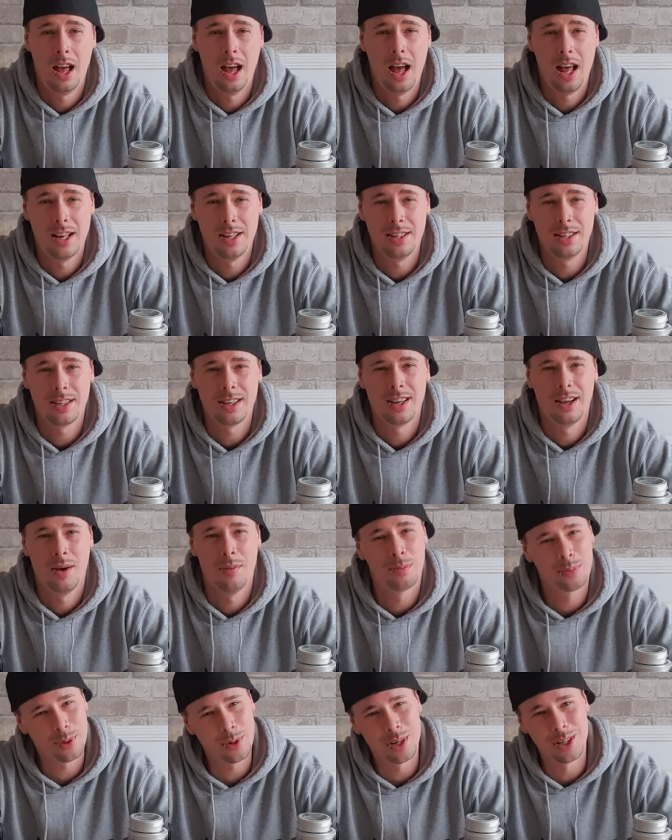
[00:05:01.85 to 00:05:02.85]
And
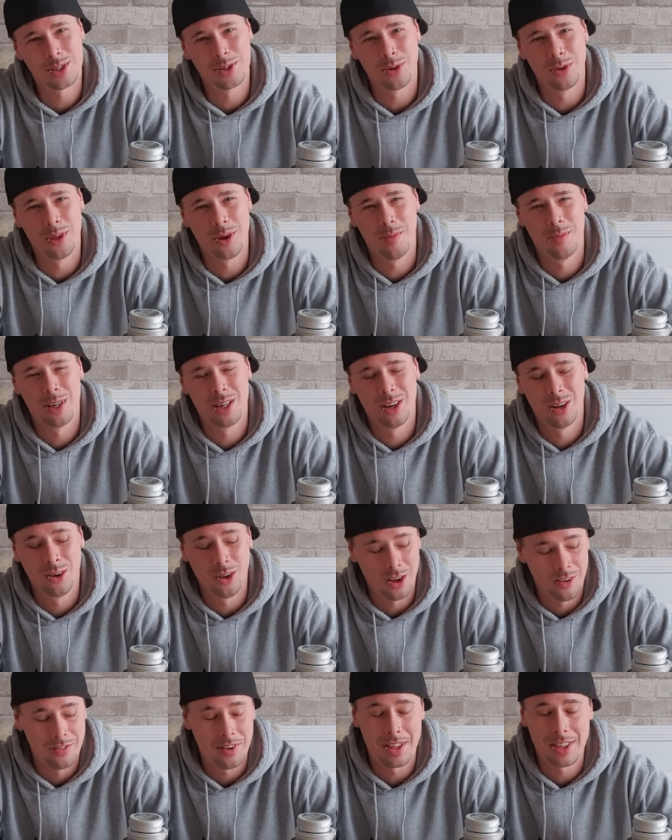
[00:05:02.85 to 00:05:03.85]
I'm pretty sure there'll be a
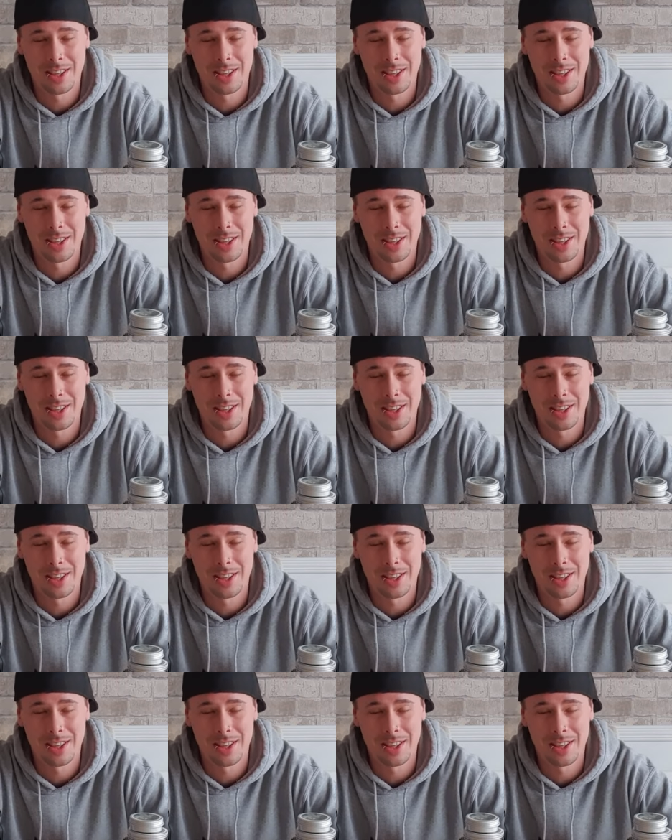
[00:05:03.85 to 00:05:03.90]
lot of